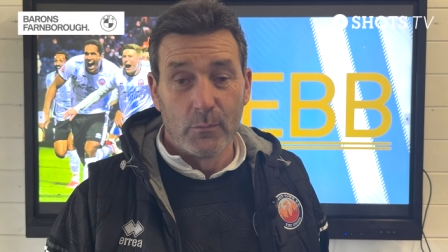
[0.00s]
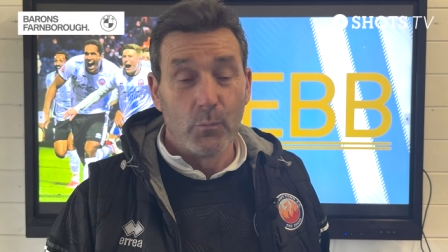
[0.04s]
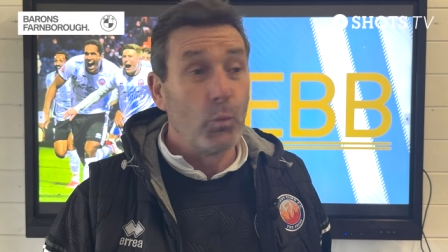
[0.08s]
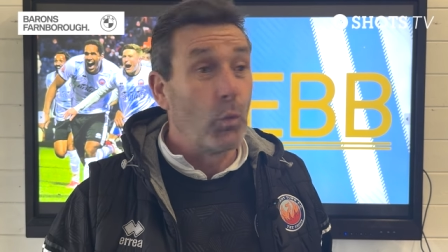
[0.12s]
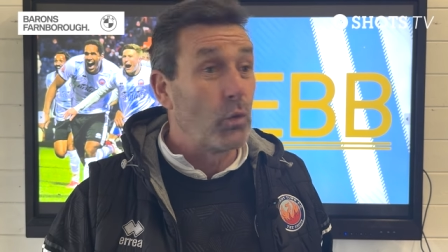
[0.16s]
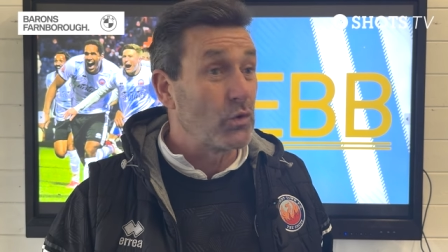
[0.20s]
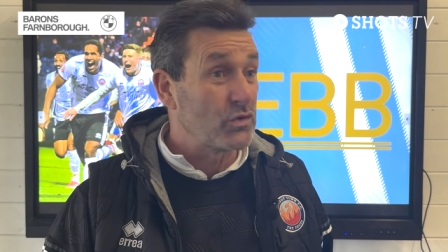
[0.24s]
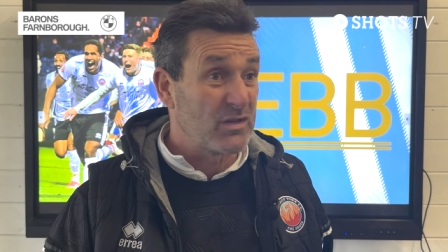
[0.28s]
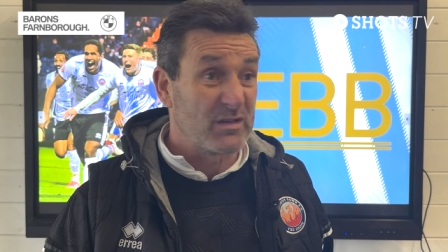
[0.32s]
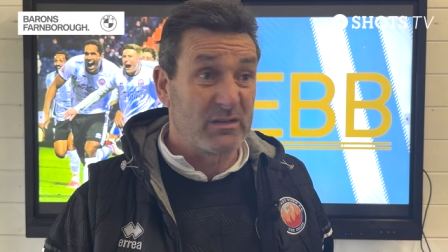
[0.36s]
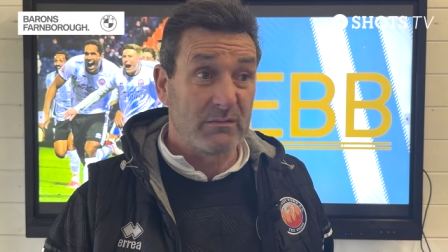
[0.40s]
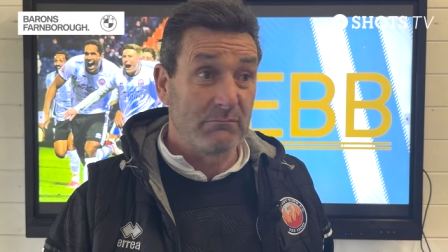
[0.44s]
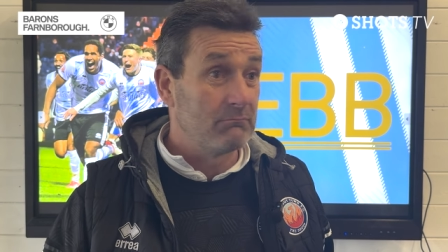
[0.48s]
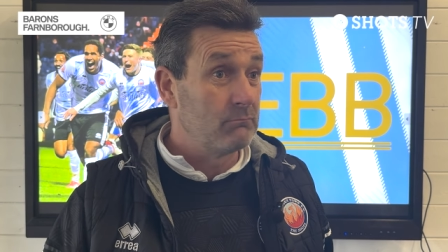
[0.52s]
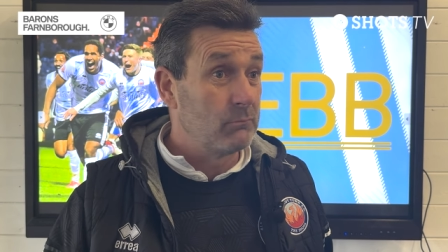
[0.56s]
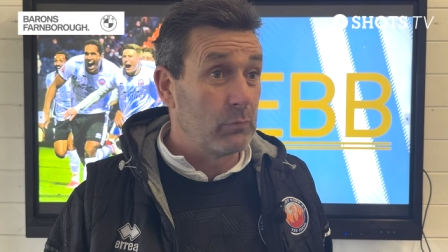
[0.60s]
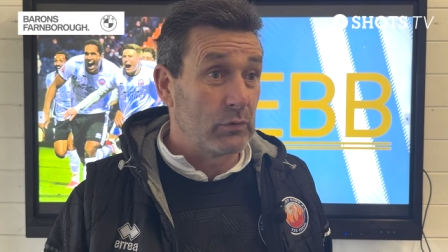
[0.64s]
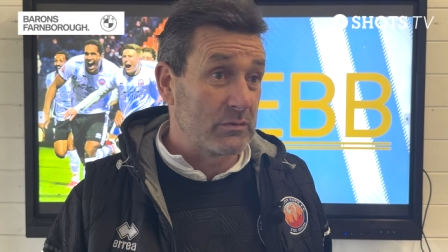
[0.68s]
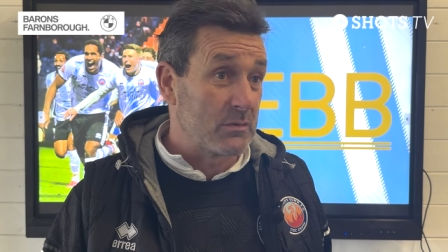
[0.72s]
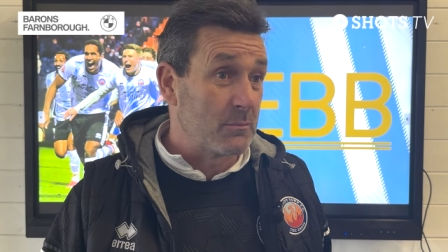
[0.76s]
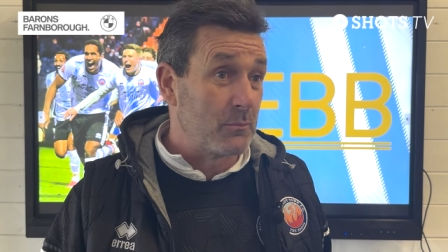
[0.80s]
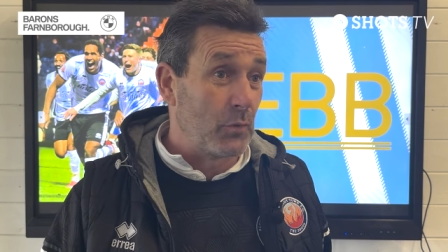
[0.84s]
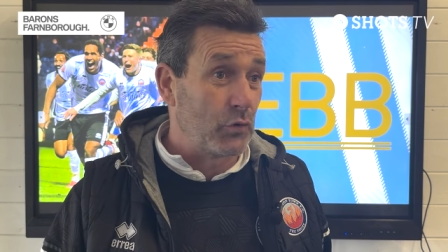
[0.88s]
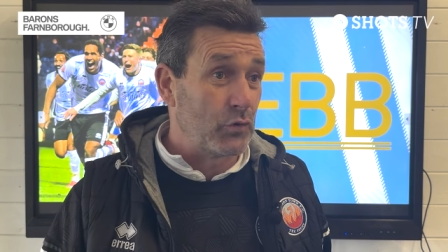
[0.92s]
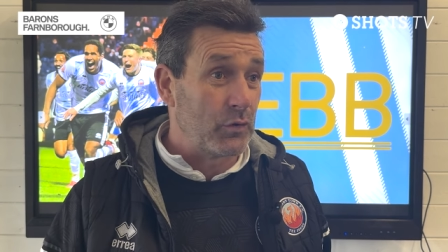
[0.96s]
was
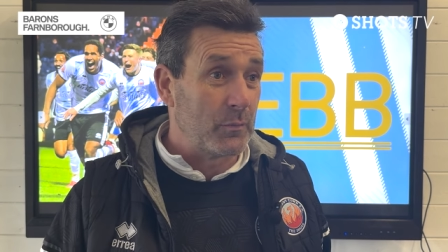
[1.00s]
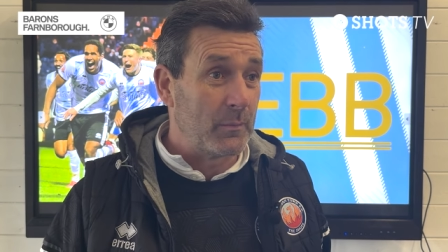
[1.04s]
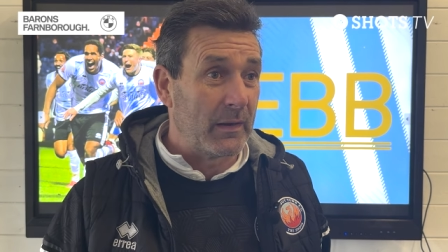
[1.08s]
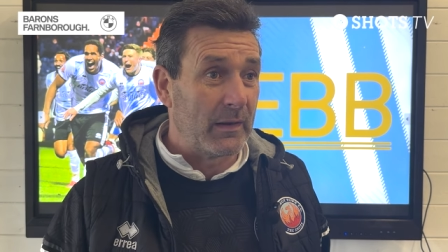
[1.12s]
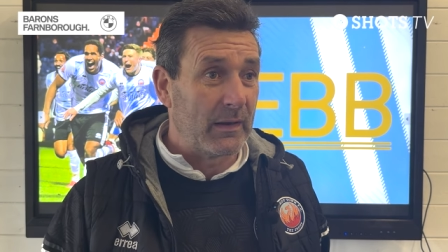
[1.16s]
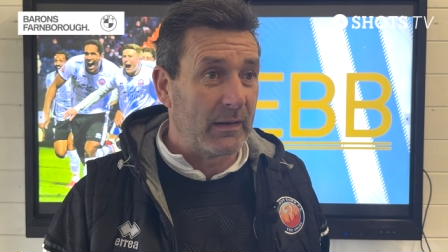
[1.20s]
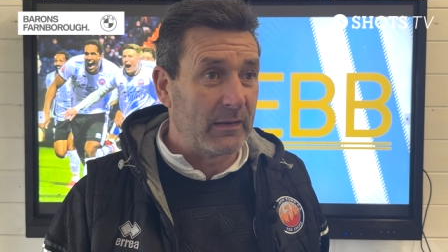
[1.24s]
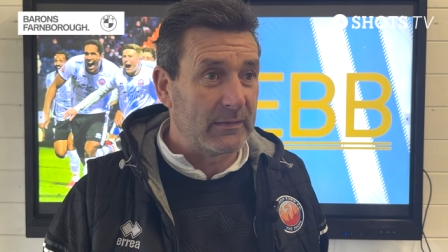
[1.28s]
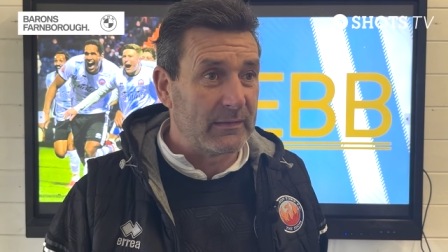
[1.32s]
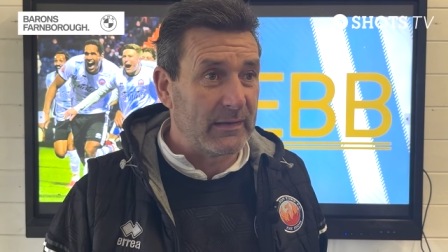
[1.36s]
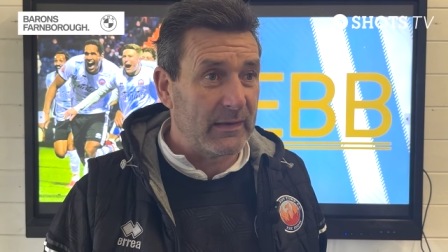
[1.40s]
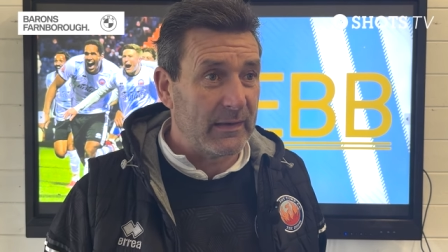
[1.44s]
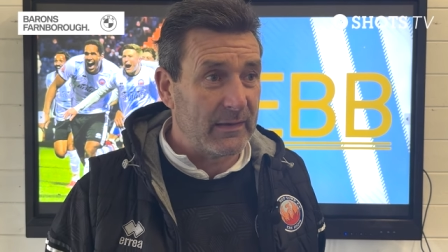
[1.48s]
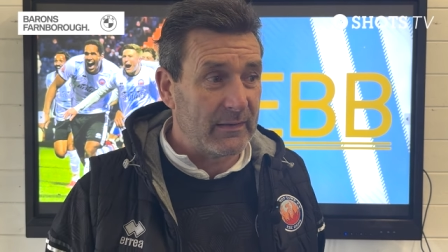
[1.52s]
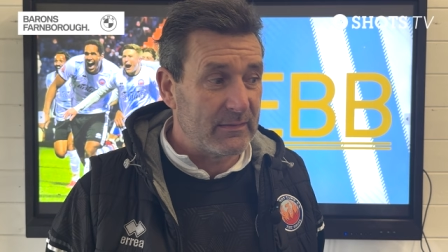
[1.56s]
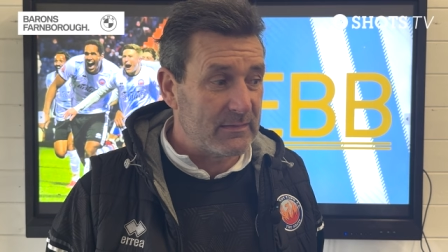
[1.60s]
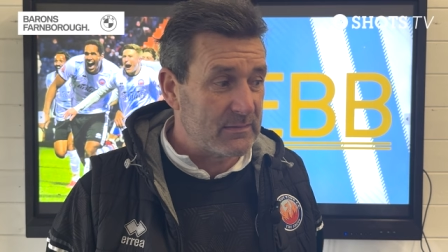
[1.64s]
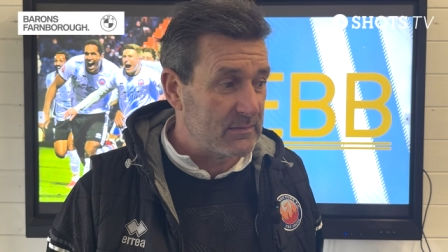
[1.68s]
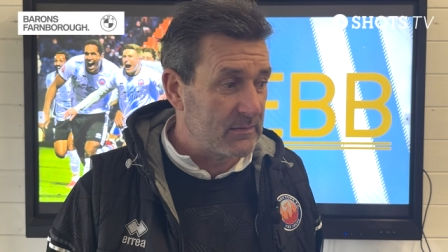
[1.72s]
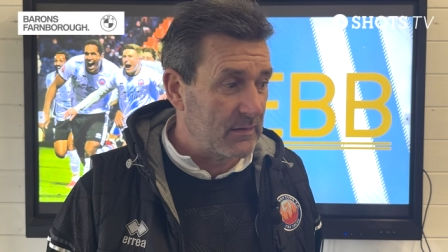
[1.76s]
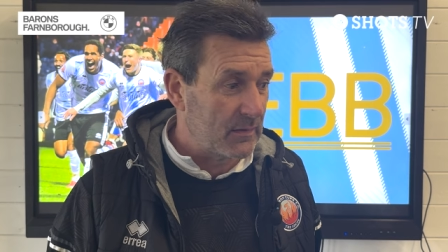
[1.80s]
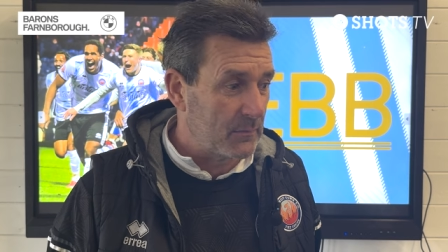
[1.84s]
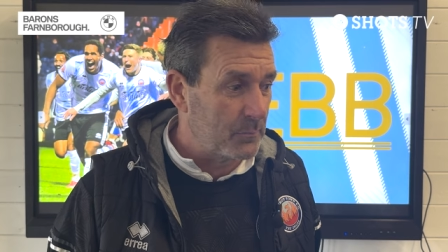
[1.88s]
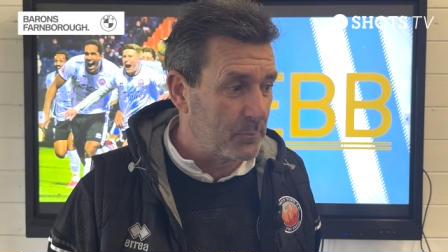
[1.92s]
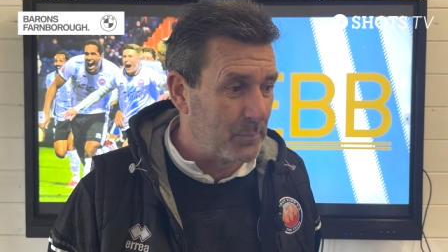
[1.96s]
a monumental day. It's, you know,